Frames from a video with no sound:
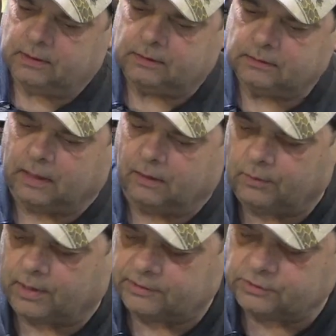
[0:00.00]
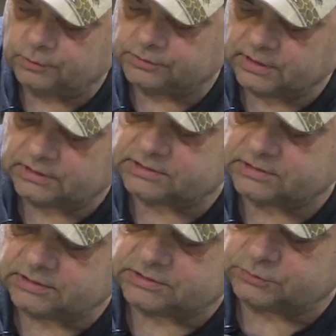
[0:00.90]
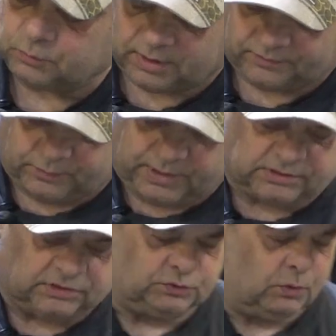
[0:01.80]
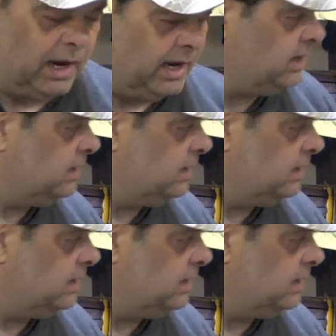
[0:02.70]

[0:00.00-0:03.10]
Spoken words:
Now what I do with this is one of the reasons why